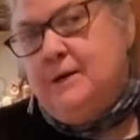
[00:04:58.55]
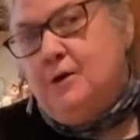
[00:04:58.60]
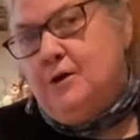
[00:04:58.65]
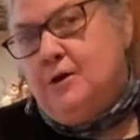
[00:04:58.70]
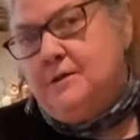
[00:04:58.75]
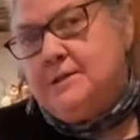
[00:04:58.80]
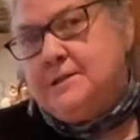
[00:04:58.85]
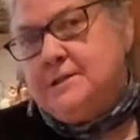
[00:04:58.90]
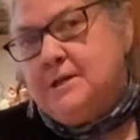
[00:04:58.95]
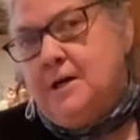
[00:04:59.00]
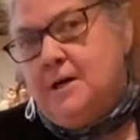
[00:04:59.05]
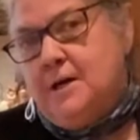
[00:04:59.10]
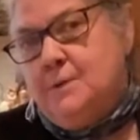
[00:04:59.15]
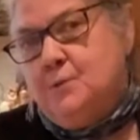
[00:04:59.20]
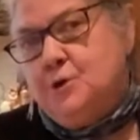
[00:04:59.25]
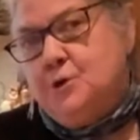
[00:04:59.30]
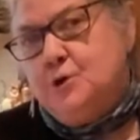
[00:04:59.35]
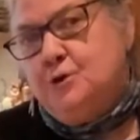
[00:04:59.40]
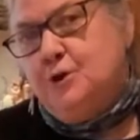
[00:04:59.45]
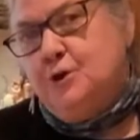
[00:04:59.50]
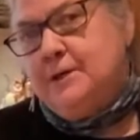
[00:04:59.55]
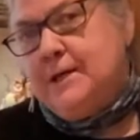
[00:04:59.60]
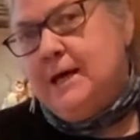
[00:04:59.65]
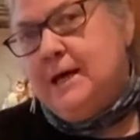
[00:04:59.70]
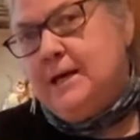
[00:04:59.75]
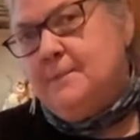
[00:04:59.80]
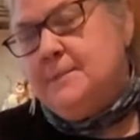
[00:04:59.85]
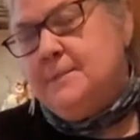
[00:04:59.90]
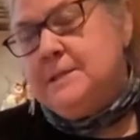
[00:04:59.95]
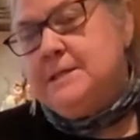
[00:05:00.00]
all the time when you look
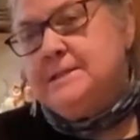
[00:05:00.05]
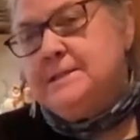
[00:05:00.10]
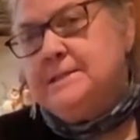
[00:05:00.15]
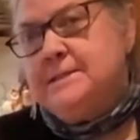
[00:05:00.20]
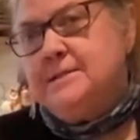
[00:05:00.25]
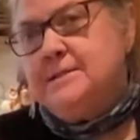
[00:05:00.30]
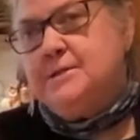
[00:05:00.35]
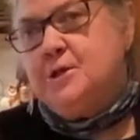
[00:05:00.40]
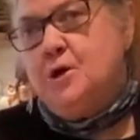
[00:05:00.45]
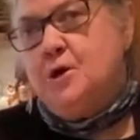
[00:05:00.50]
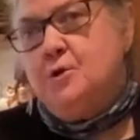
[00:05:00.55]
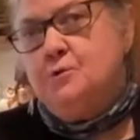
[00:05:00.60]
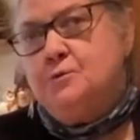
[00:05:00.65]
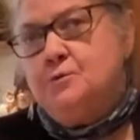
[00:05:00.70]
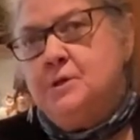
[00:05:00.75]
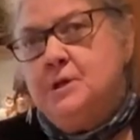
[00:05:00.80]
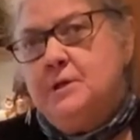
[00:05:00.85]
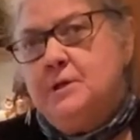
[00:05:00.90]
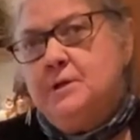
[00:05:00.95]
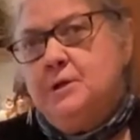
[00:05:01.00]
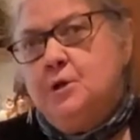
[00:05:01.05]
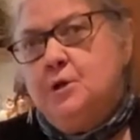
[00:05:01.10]
at it, because the stone